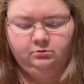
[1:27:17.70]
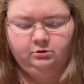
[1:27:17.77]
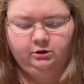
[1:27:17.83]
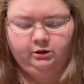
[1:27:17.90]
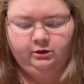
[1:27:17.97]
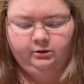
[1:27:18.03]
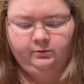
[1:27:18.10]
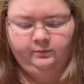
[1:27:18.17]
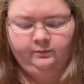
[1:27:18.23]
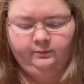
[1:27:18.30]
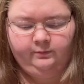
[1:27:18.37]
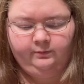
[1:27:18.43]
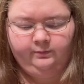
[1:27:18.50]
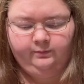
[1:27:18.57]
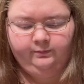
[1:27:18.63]

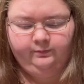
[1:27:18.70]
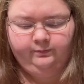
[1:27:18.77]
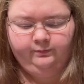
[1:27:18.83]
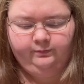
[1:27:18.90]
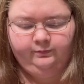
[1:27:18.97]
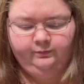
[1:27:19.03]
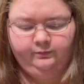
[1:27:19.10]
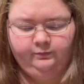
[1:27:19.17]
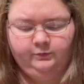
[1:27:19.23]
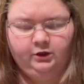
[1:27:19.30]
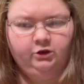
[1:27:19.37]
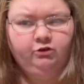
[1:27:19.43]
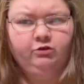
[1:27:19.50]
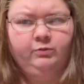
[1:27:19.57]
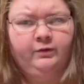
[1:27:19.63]

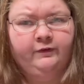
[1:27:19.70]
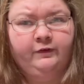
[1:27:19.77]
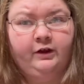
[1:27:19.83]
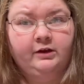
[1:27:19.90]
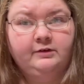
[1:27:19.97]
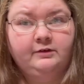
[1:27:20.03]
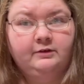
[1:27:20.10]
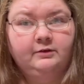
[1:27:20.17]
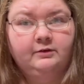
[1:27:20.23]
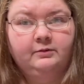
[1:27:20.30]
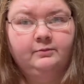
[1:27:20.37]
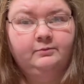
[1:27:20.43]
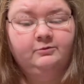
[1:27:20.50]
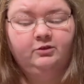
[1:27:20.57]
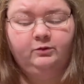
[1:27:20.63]
I'll just put floss,
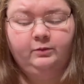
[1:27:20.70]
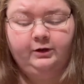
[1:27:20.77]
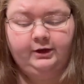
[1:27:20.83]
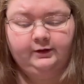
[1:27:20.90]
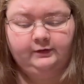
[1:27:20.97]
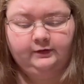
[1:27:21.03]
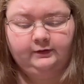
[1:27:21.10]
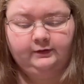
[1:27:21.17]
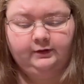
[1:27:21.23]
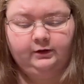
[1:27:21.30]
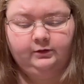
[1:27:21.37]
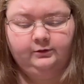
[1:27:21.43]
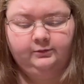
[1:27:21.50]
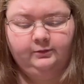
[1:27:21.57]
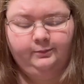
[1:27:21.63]
just put X's
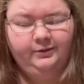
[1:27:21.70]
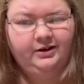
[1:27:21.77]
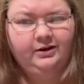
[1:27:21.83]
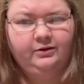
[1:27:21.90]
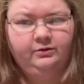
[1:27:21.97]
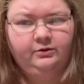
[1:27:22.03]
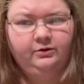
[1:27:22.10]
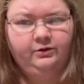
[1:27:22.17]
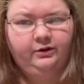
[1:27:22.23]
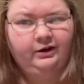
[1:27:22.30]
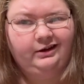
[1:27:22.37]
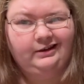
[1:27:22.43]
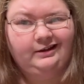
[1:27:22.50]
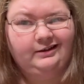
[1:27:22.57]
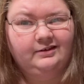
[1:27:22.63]
there. But I don't know that
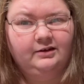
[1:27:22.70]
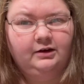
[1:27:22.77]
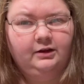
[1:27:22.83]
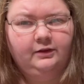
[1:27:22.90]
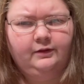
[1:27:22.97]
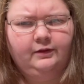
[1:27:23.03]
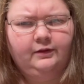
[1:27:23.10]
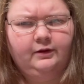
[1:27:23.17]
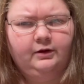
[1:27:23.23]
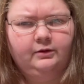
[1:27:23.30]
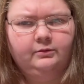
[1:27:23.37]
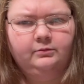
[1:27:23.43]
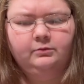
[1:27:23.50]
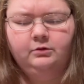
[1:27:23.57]
it needs anything there.